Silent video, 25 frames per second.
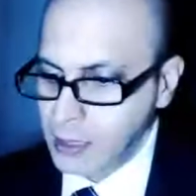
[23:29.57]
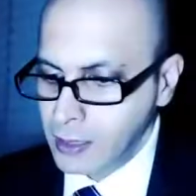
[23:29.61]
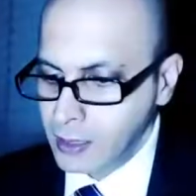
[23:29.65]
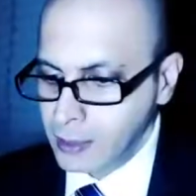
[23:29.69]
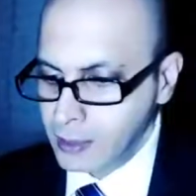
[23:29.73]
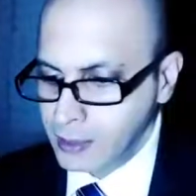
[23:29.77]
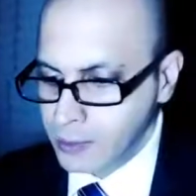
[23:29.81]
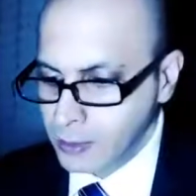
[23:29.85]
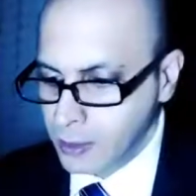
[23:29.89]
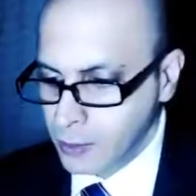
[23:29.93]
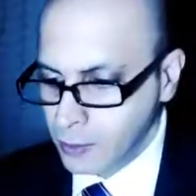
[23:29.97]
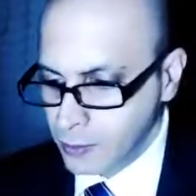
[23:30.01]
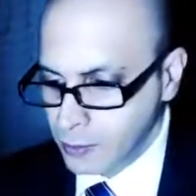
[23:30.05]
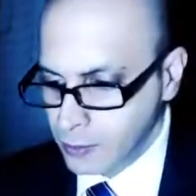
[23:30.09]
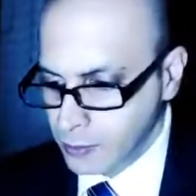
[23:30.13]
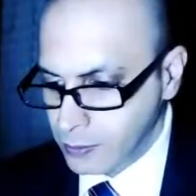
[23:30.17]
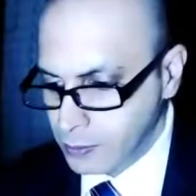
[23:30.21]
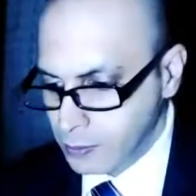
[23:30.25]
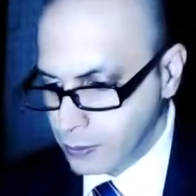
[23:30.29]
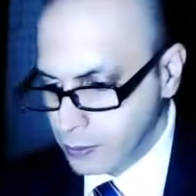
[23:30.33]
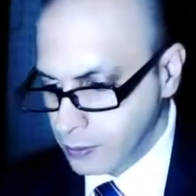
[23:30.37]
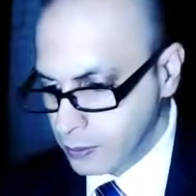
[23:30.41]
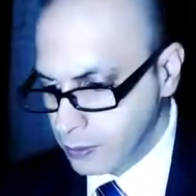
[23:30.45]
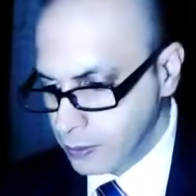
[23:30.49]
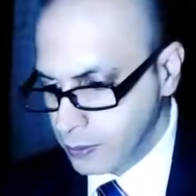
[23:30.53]
Now,
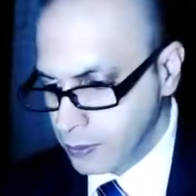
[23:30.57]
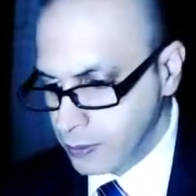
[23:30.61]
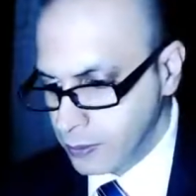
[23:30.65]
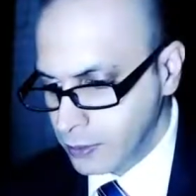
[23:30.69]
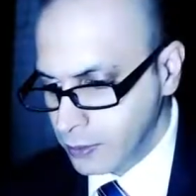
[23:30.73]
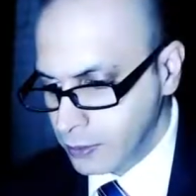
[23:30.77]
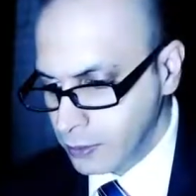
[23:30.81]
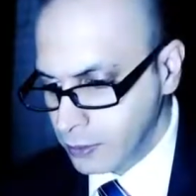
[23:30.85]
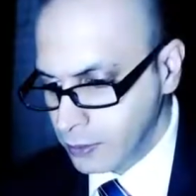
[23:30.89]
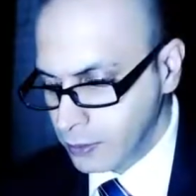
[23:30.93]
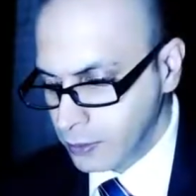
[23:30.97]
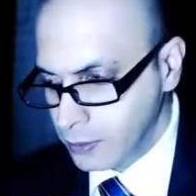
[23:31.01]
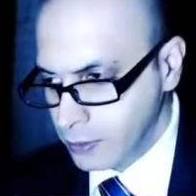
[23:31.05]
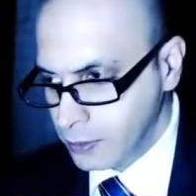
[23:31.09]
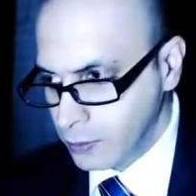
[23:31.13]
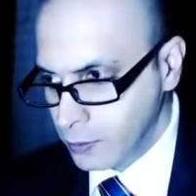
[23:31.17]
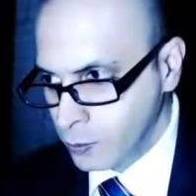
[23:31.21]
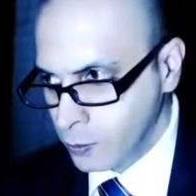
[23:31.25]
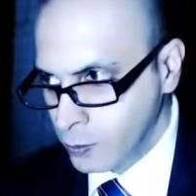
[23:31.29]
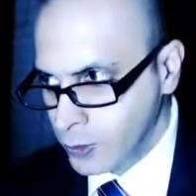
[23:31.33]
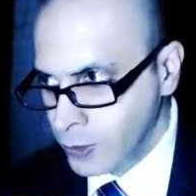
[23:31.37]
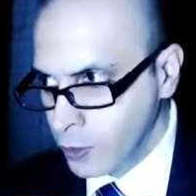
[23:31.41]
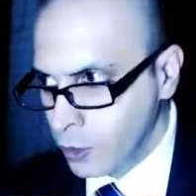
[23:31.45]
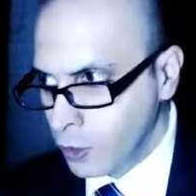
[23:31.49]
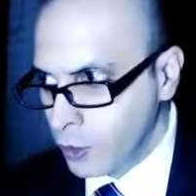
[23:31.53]

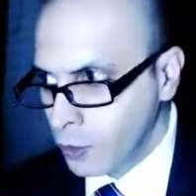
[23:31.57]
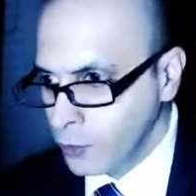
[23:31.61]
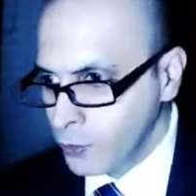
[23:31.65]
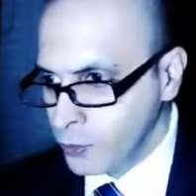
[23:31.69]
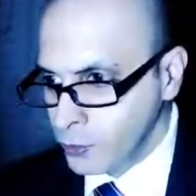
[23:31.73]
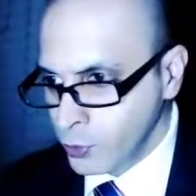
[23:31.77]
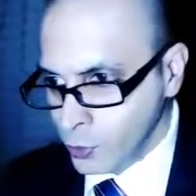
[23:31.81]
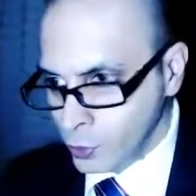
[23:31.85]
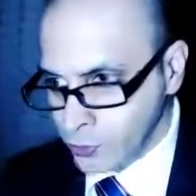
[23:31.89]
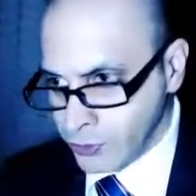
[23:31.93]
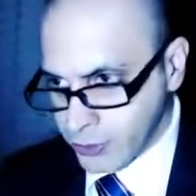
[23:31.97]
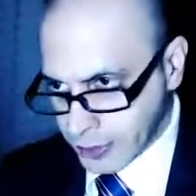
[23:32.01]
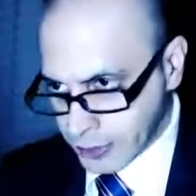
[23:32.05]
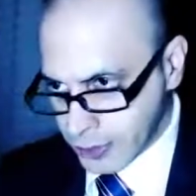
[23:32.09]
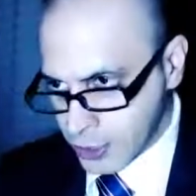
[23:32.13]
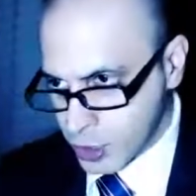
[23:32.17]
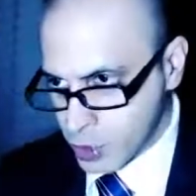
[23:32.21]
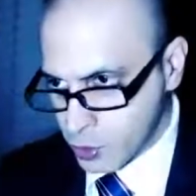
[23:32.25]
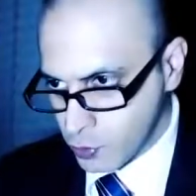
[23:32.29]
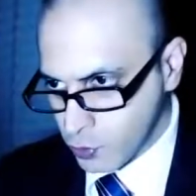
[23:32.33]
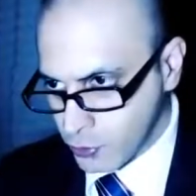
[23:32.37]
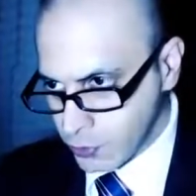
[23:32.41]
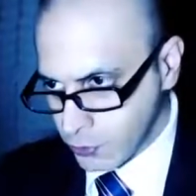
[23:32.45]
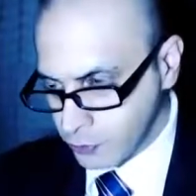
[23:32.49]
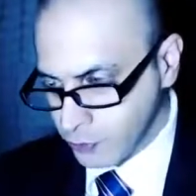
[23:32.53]
we all know the
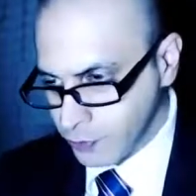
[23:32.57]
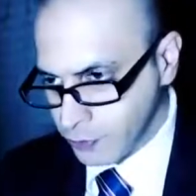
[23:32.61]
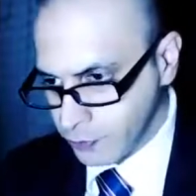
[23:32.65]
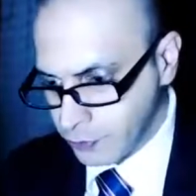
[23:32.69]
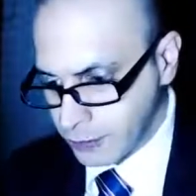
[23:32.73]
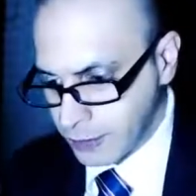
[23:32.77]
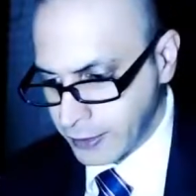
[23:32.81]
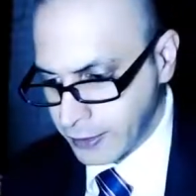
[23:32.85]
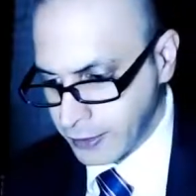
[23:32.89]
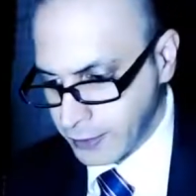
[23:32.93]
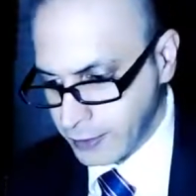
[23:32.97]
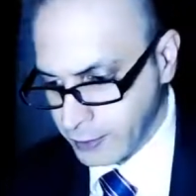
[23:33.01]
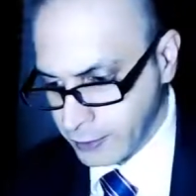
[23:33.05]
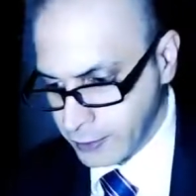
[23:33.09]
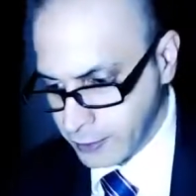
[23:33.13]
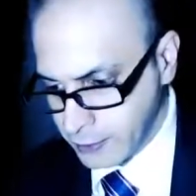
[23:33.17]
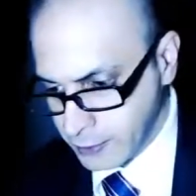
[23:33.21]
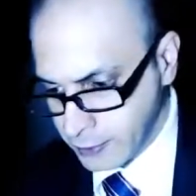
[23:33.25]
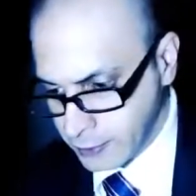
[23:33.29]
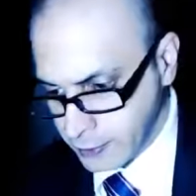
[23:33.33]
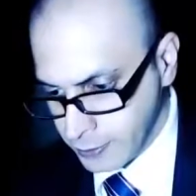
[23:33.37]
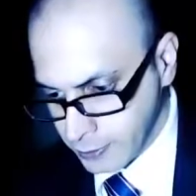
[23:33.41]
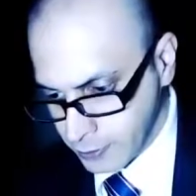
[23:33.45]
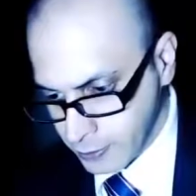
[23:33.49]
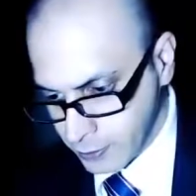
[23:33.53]
history of the Vatican
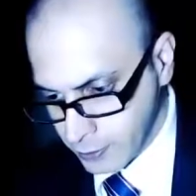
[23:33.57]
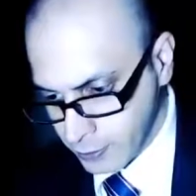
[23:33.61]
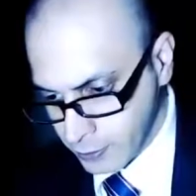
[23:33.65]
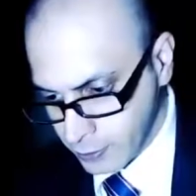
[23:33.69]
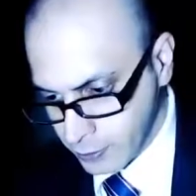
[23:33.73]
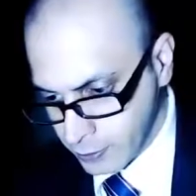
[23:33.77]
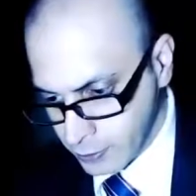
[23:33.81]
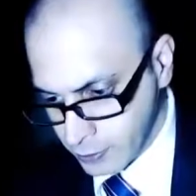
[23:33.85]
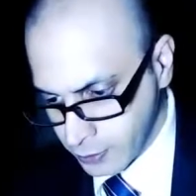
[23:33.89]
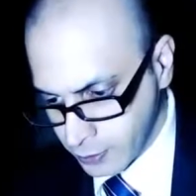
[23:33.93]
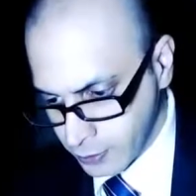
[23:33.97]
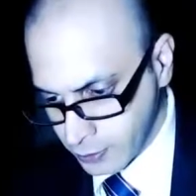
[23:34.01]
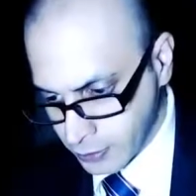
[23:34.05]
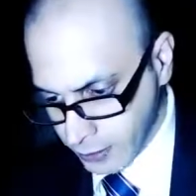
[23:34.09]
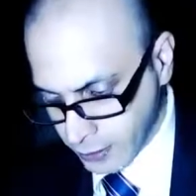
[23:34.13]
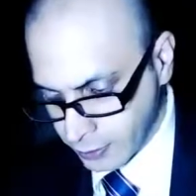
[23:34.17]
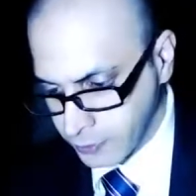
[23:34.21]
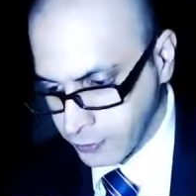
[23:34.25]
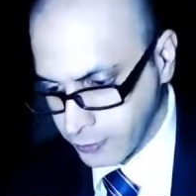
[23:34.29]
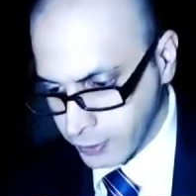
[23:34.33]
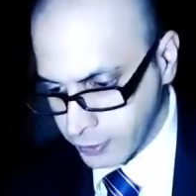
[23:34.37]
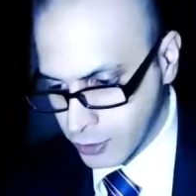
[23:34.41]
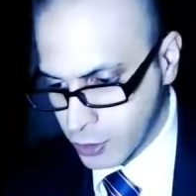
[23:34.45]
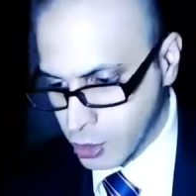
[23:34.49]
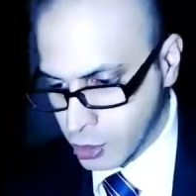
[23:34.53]
and the
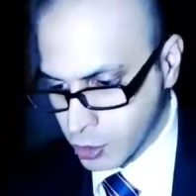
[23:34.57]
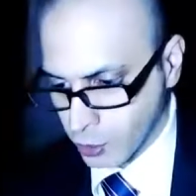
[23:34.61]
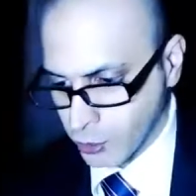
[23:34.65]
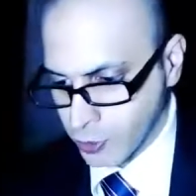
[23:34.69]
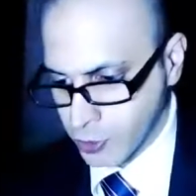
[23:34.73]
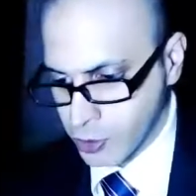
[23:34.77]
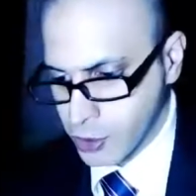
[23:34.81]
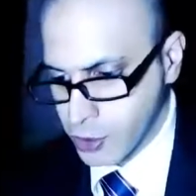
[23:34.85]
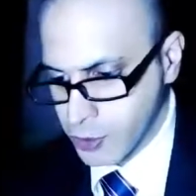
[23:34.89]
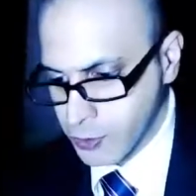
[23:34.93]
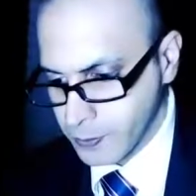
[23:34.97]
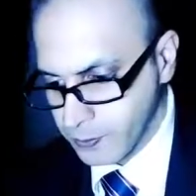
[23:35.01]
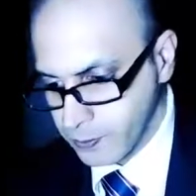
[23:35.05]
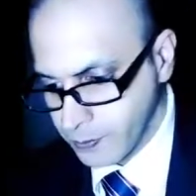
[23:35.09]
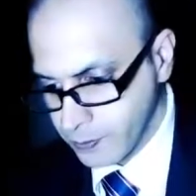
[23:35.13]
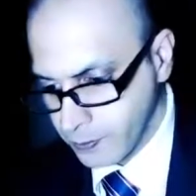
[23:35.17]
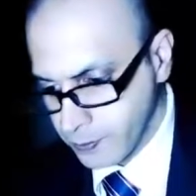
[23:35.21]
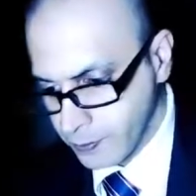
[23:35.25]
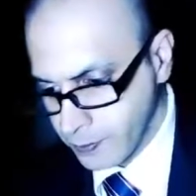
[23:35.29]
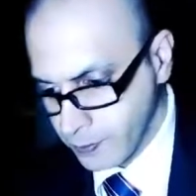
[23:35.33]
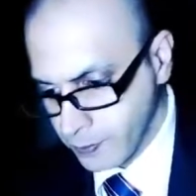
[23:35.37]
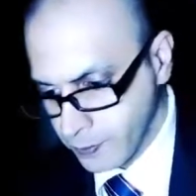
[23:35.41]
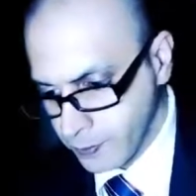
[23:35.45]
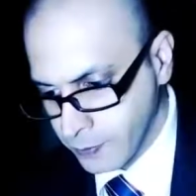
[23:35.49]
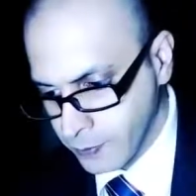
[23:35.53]
Catholic Church,
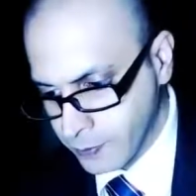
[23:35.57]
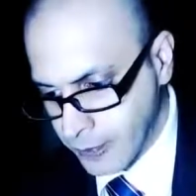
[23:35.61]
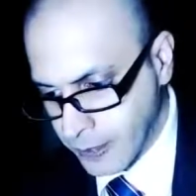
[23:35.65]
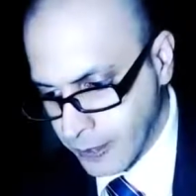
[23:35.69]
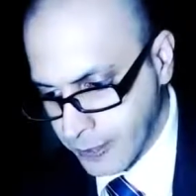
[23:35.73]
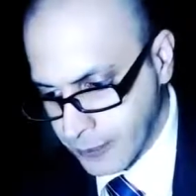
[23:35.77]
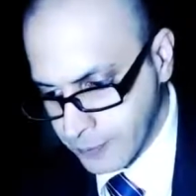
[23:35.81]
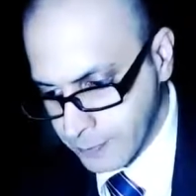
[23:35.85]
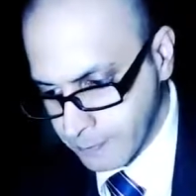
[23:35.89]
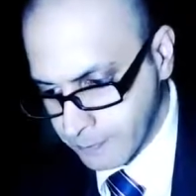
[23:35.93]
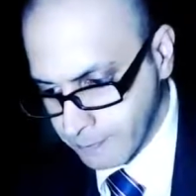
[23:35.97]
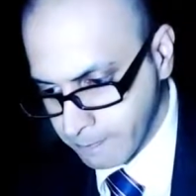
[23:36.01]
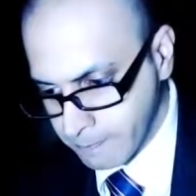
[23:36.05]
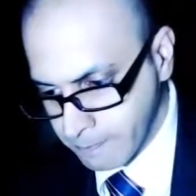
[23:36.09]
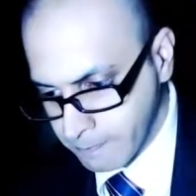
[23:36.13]
that